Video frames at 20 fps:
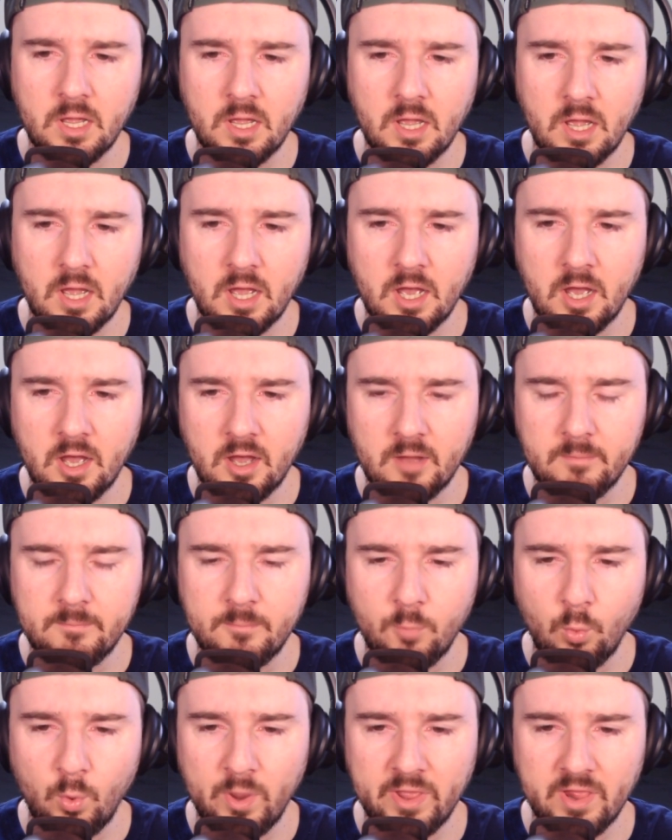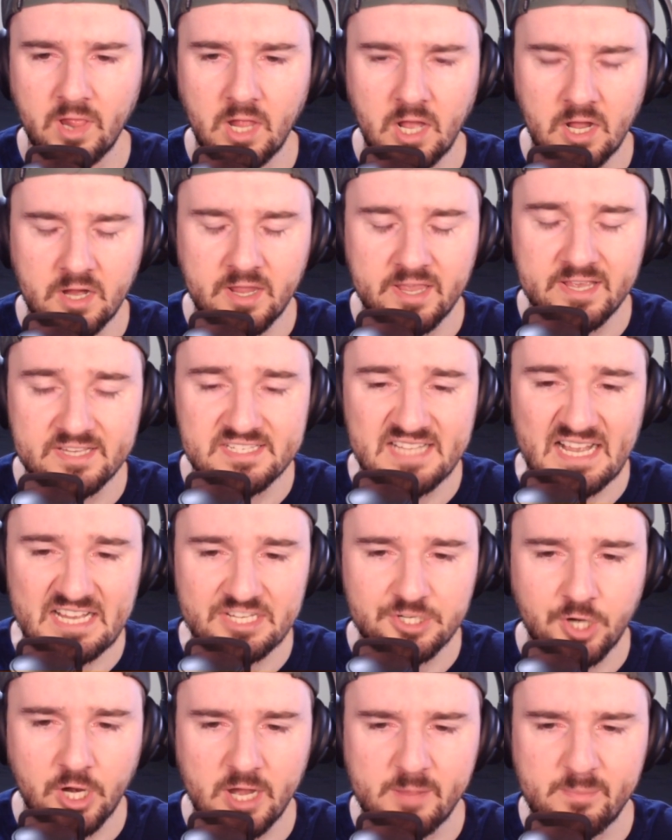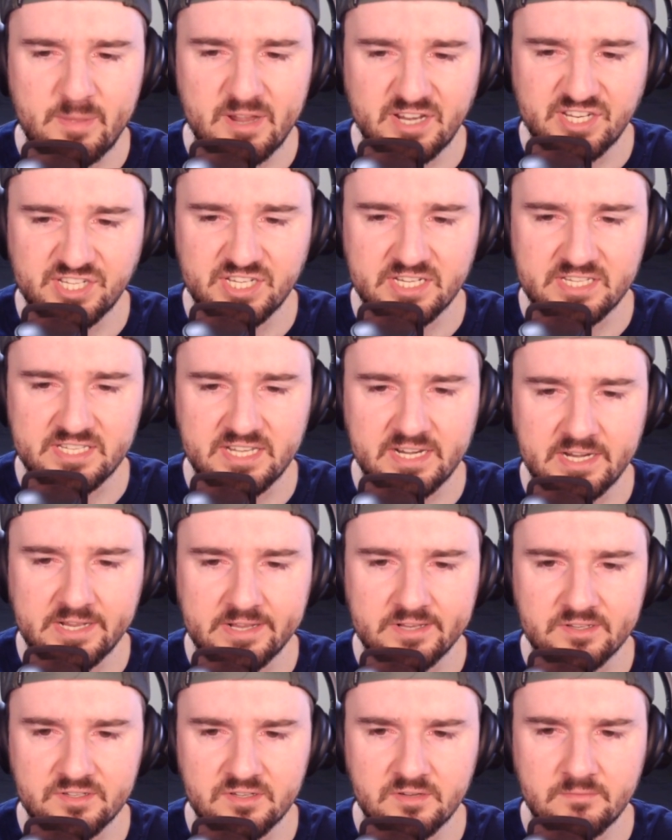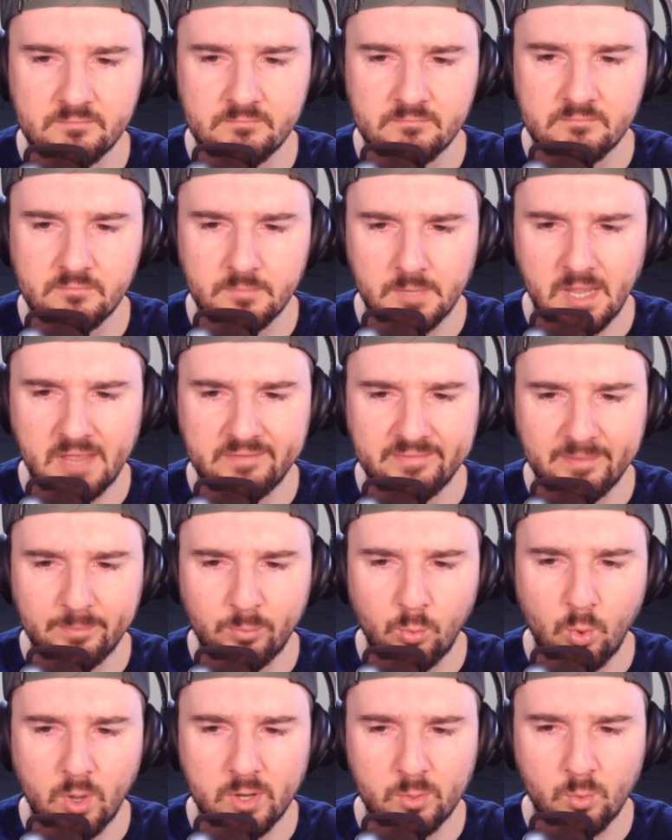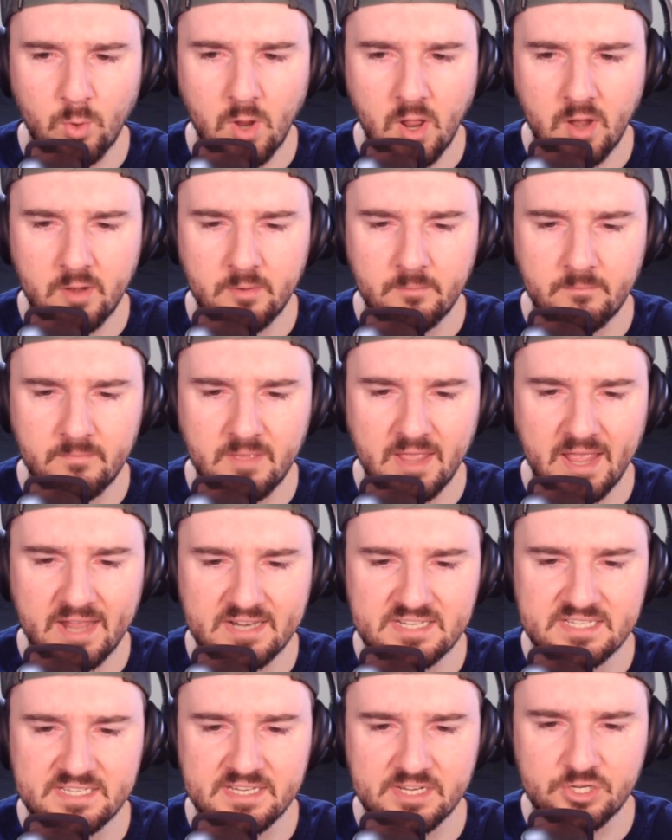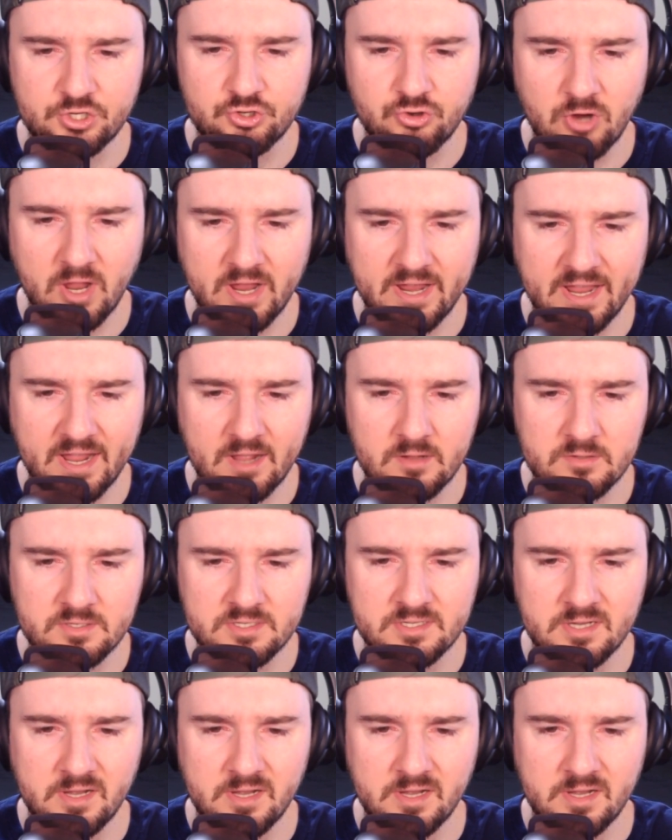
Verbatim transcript: Uh, Whitlock, his last start, he pitched six innings, gave up one run, had six strikeouts.